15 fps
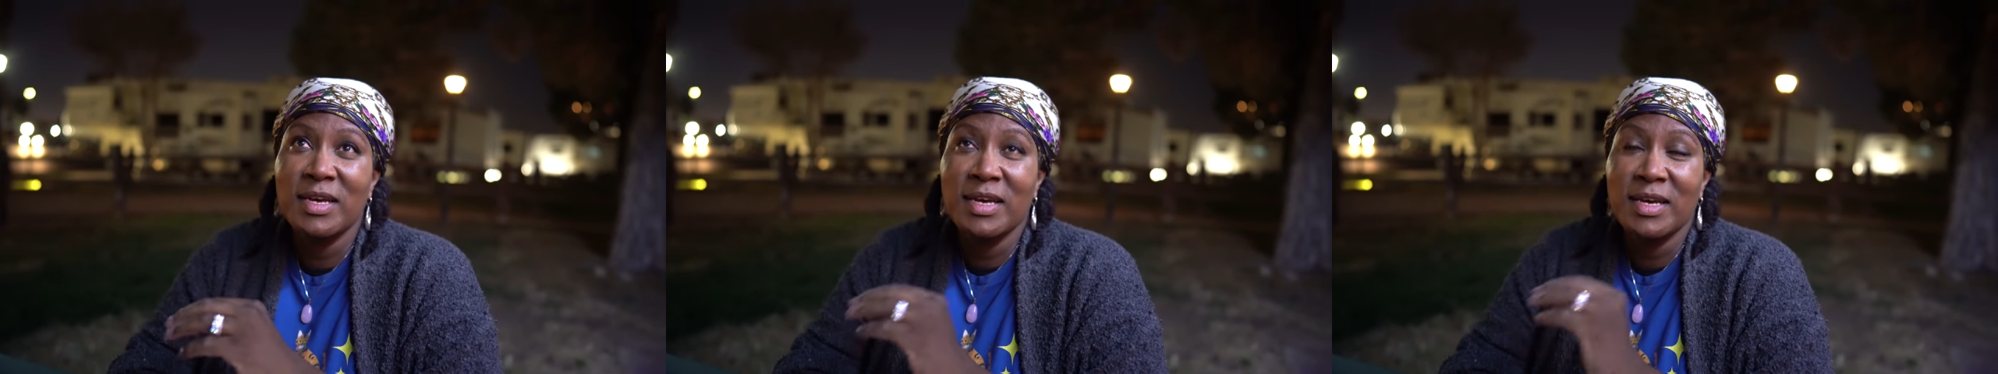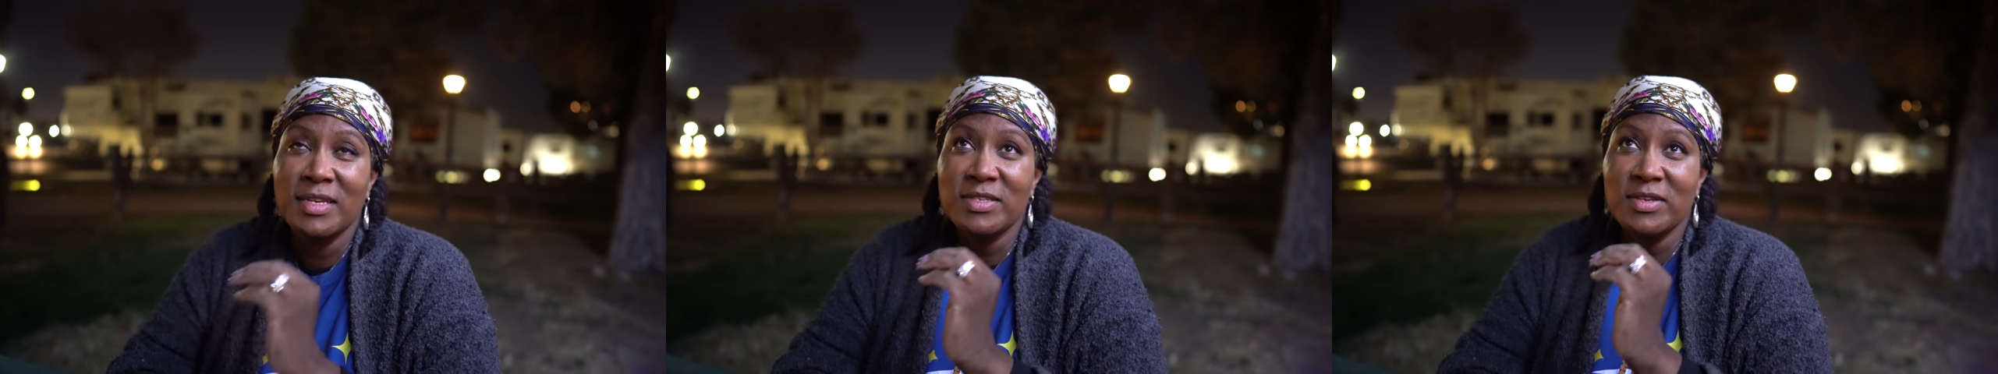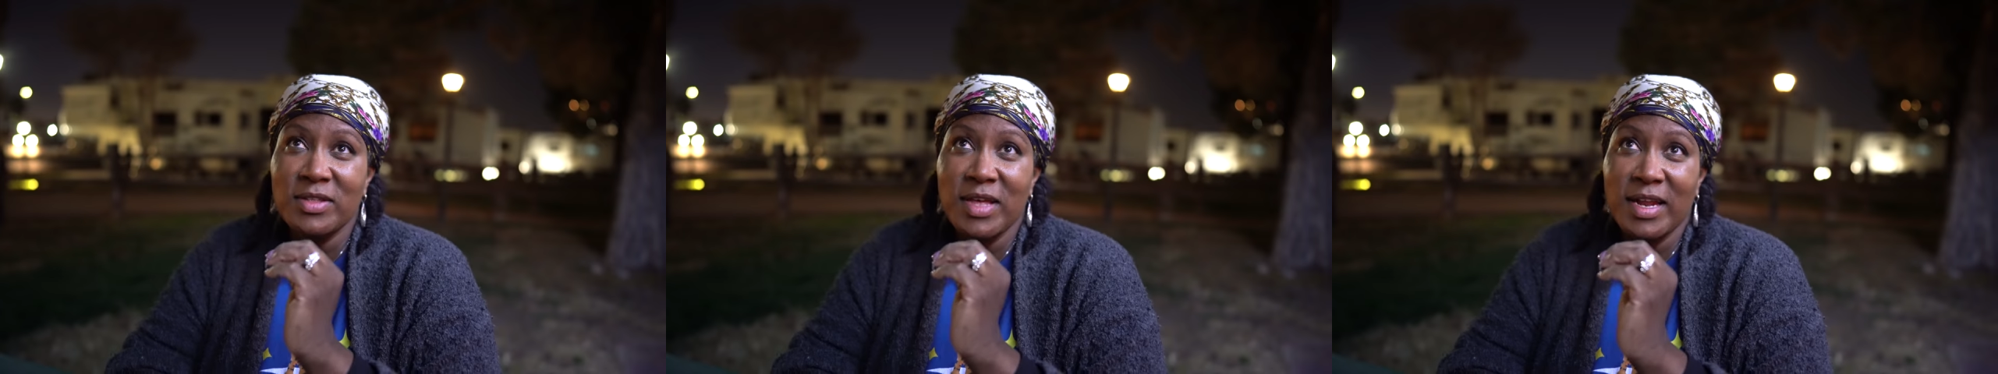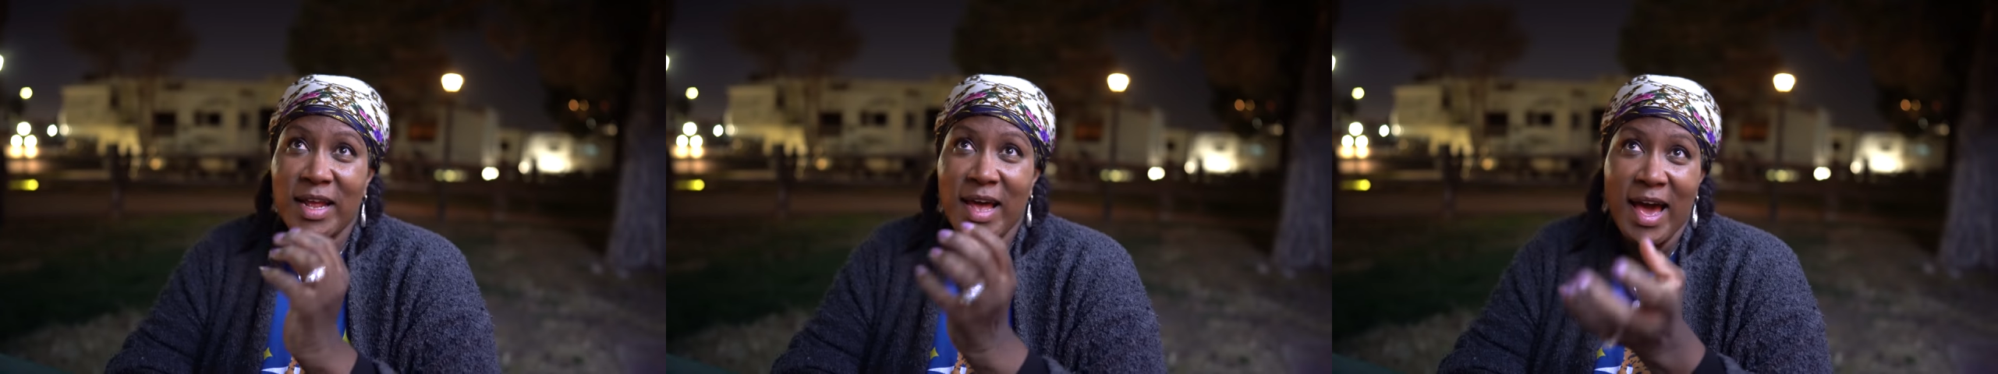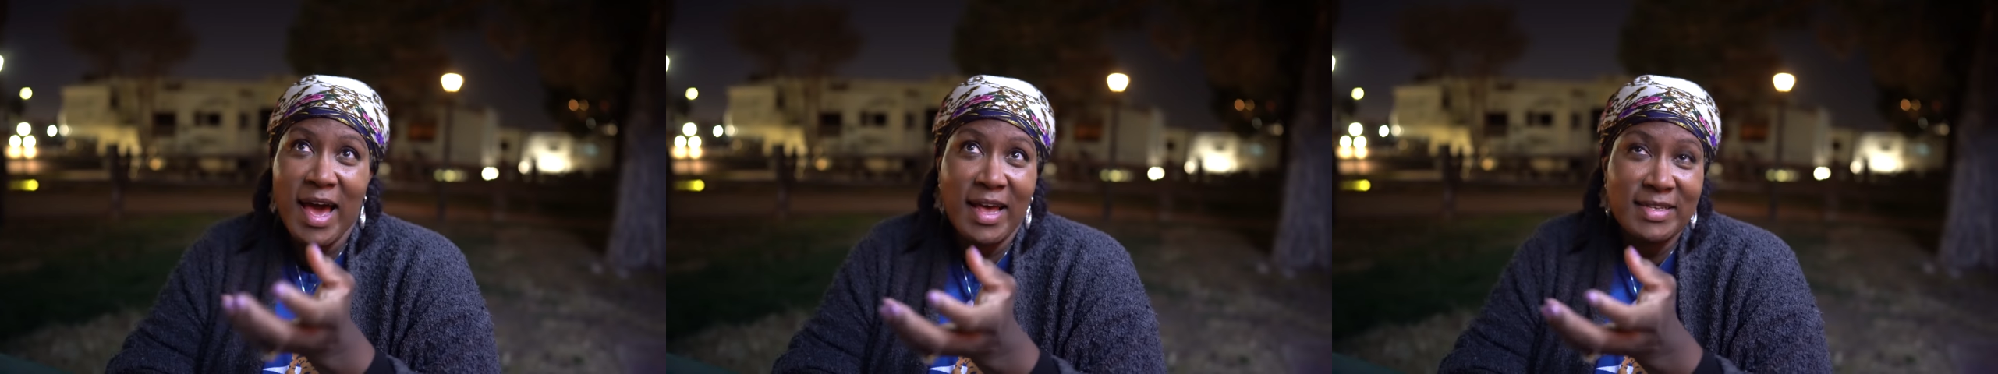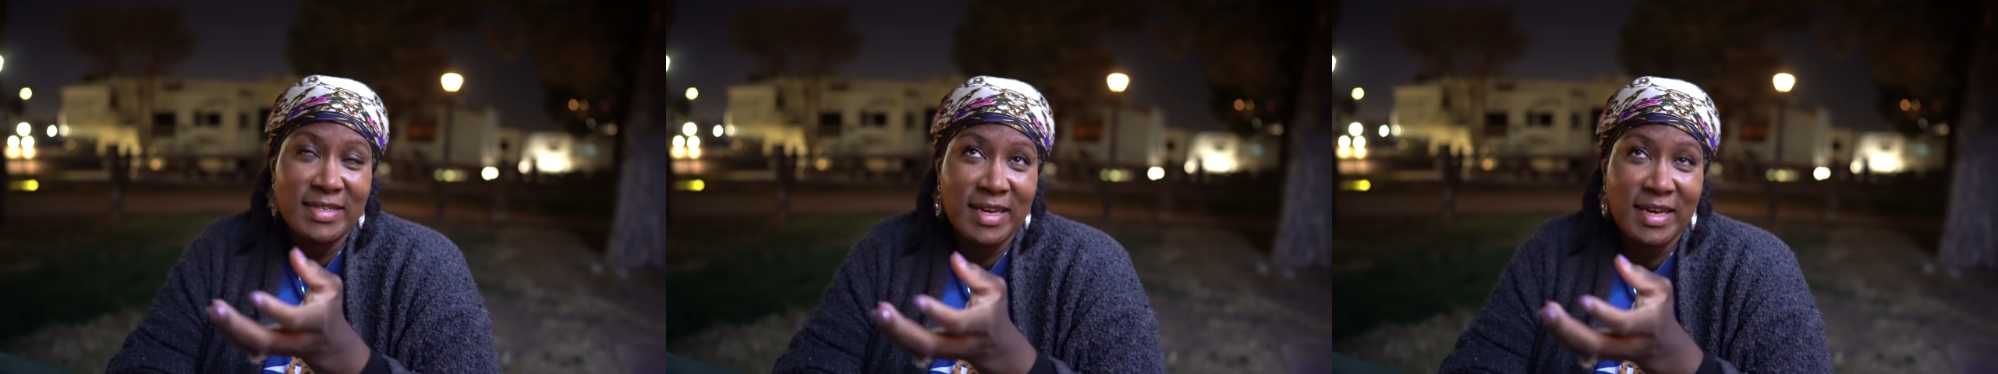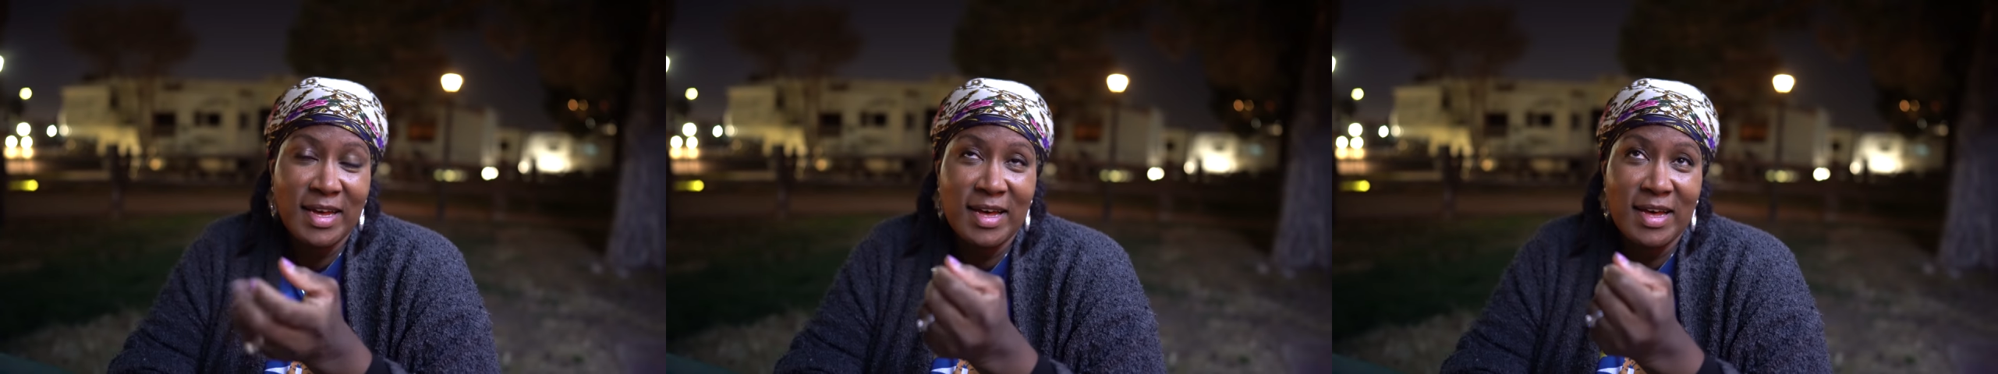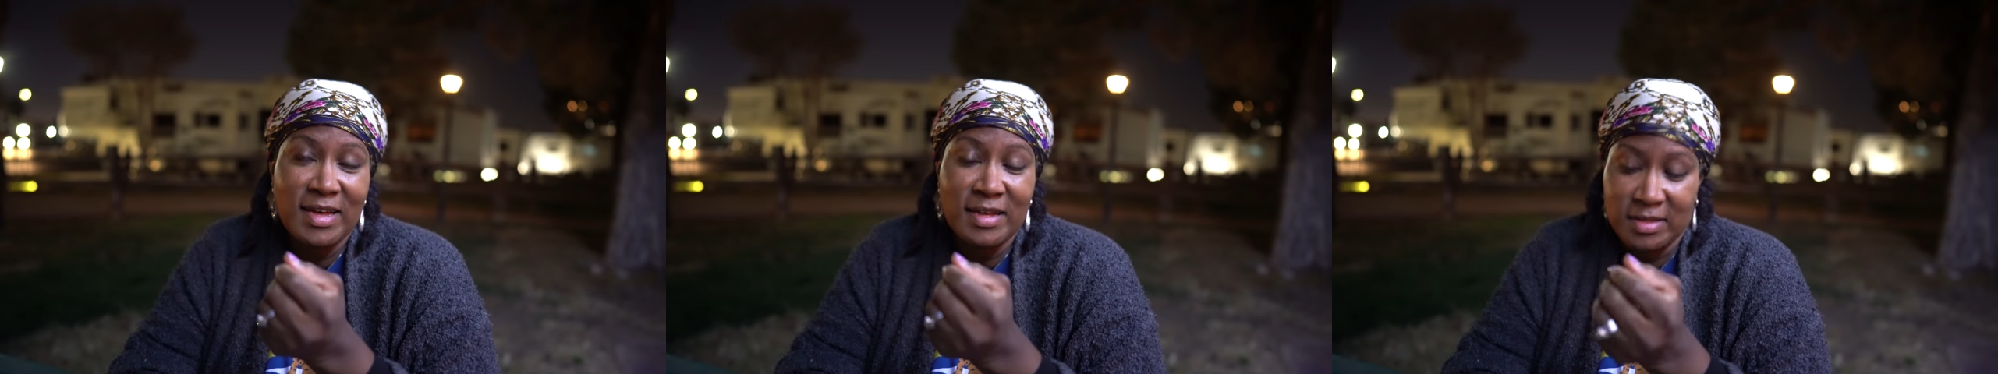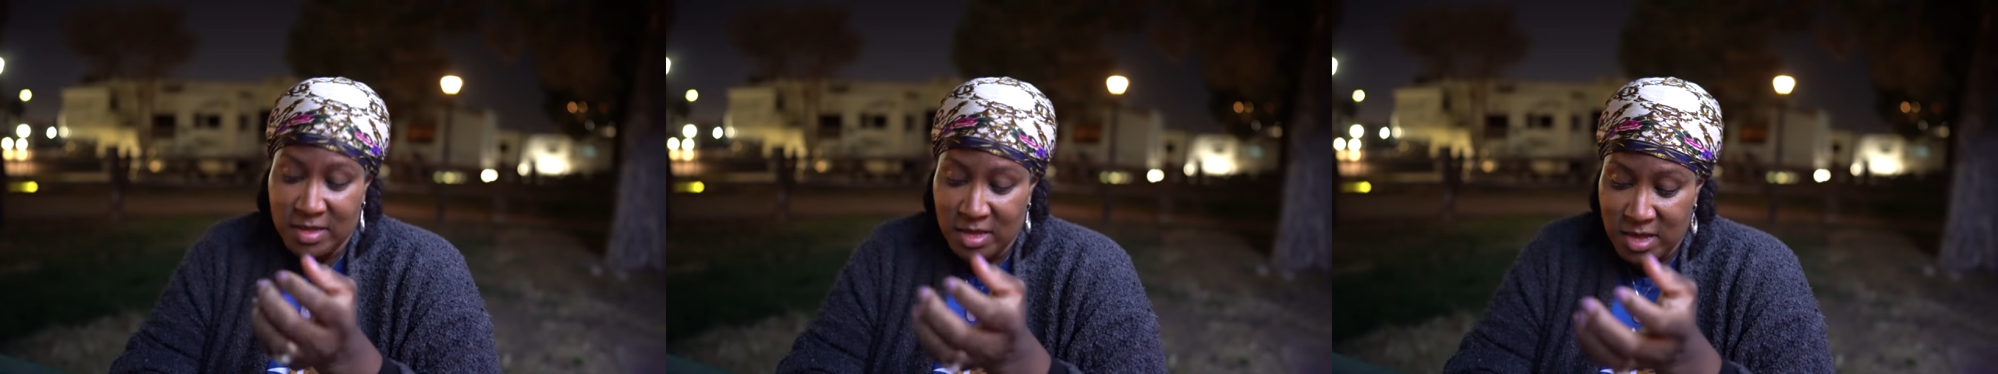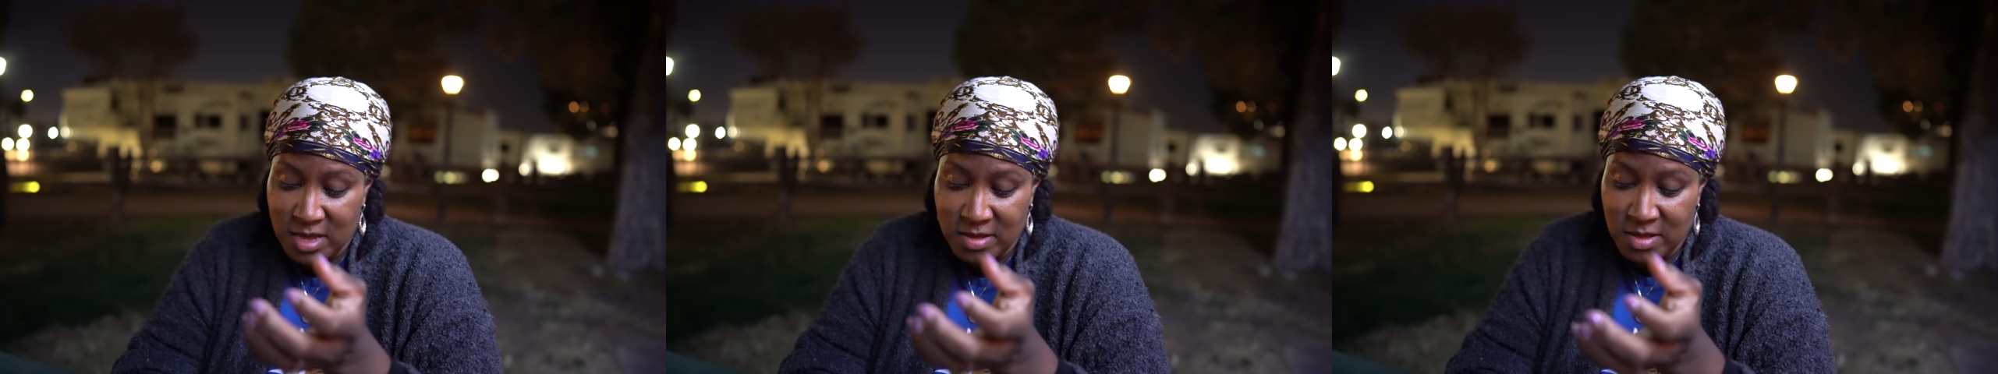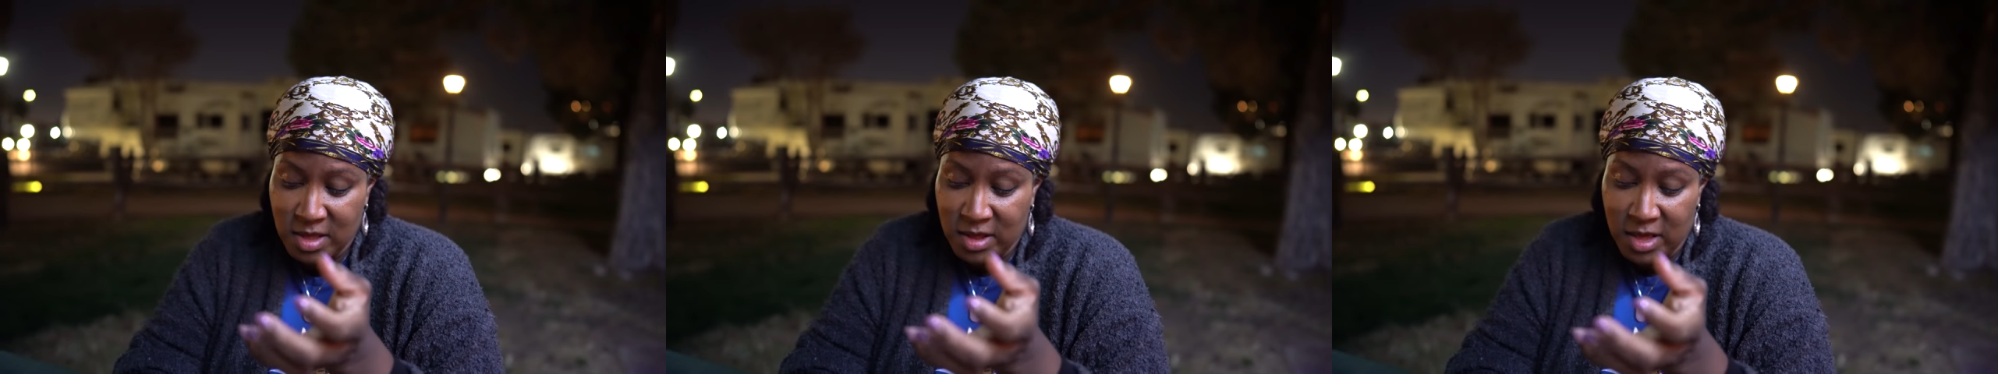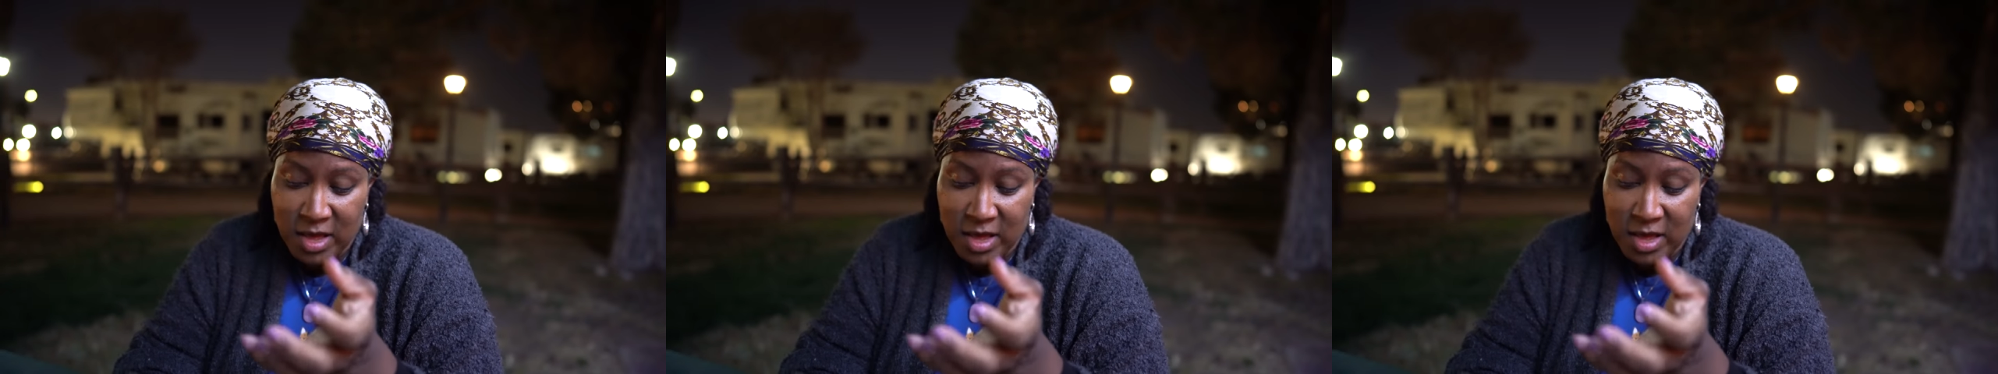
Sounds so awesome. That it has like a, a,